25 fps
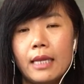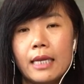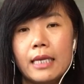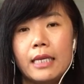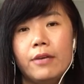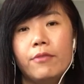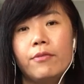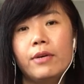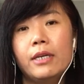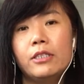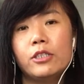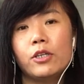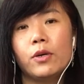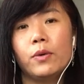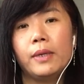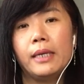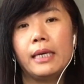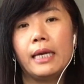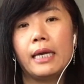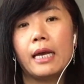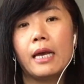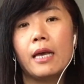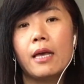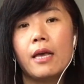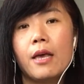
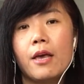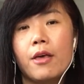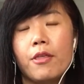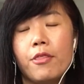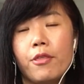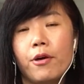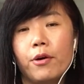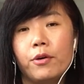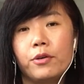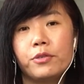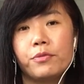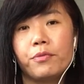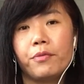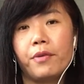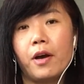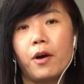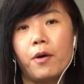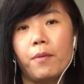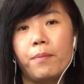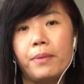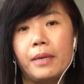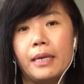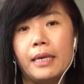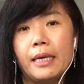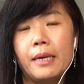Eventually, those
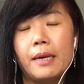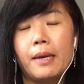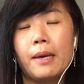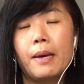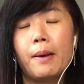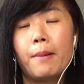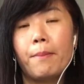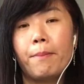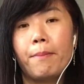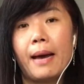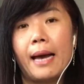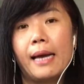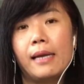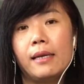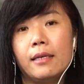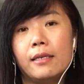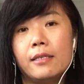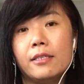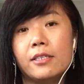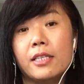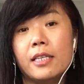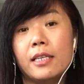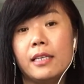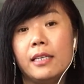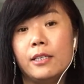will be
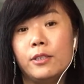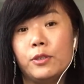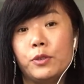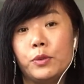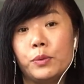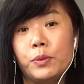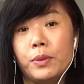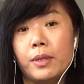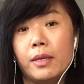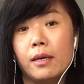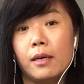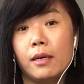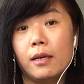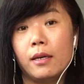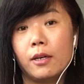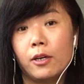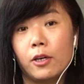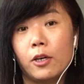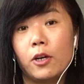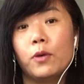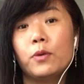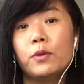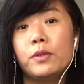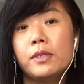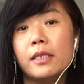balanced into the
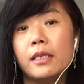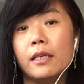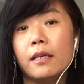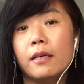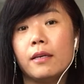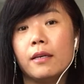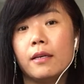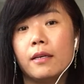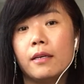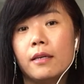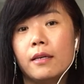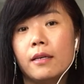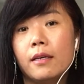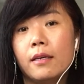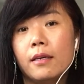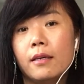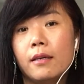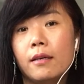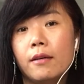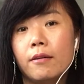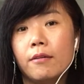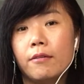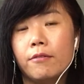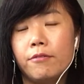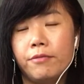closing
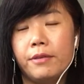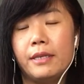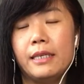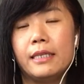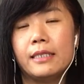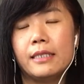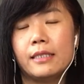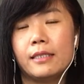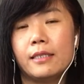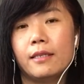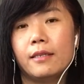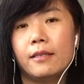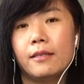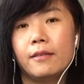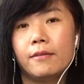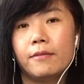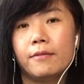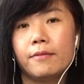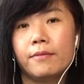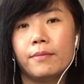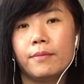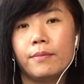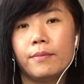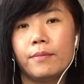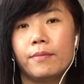fees,
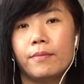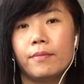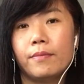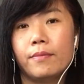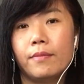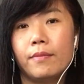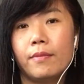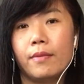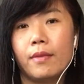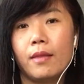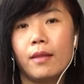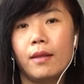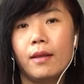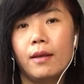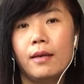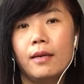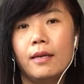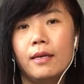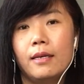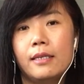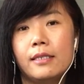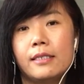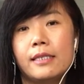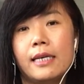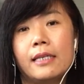
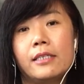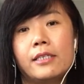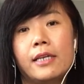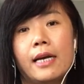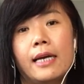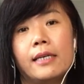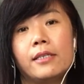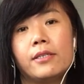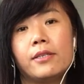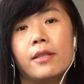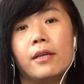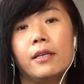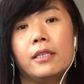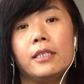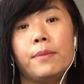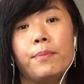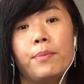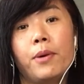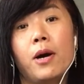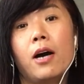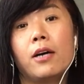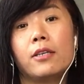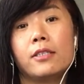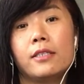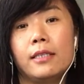such as the
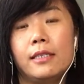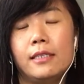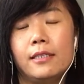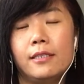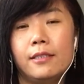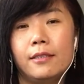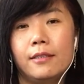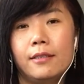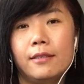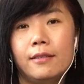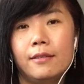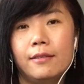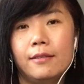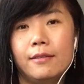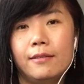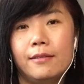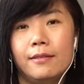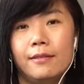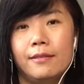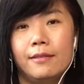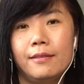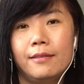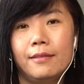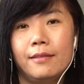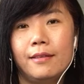deposit.
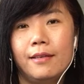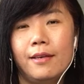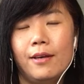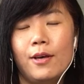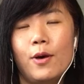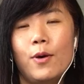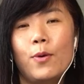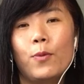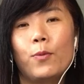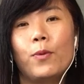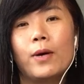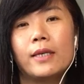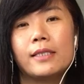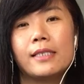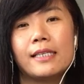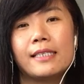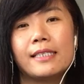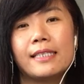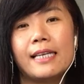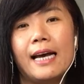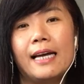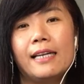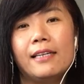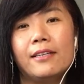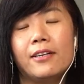Once the
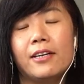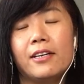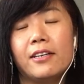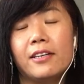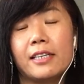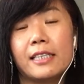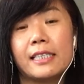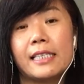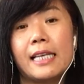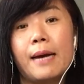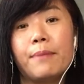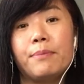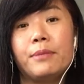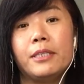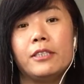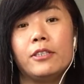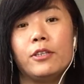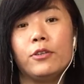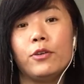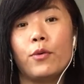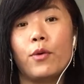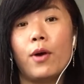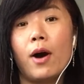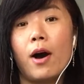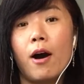seller accepted
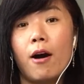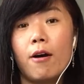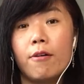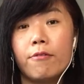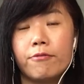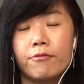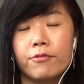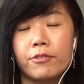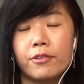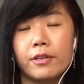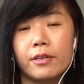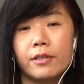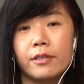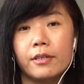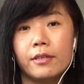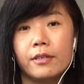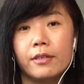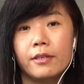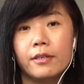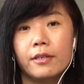your offer,